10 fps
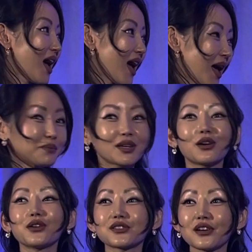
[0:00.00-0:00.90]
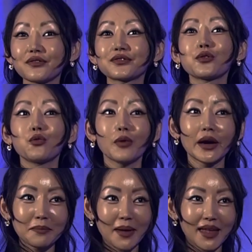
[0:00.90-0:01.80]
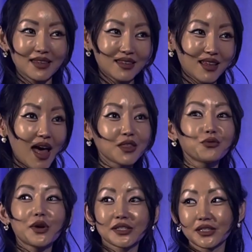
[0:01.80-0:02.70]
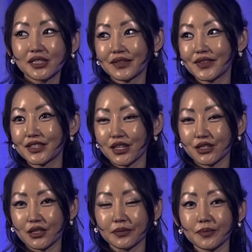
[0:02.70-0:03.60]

and because of white men and the Western civilization.